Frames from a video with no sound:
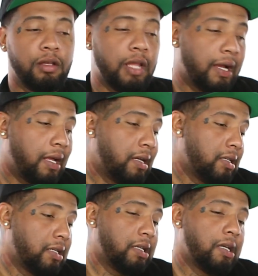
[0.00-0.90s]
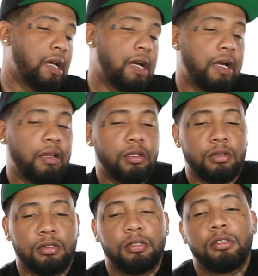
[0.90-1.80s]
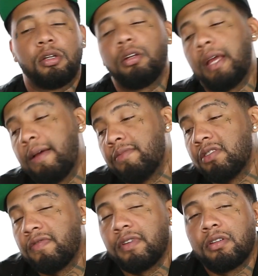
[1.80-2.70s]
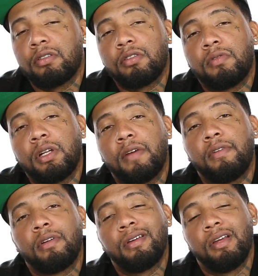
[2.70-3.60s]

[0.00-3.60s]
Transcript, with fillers: Like I like to get high, certain atmospheres or whatever.